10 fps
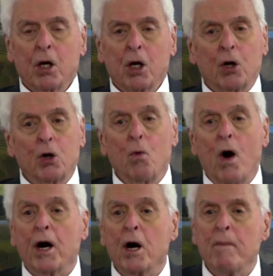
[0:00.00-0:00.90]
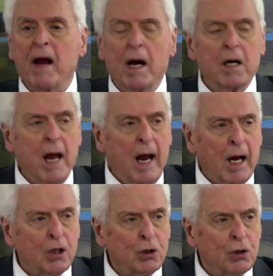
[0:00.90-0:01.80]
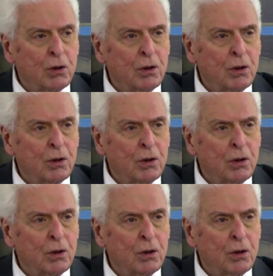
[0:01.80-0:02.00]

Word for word: and you wanted to pay in cash?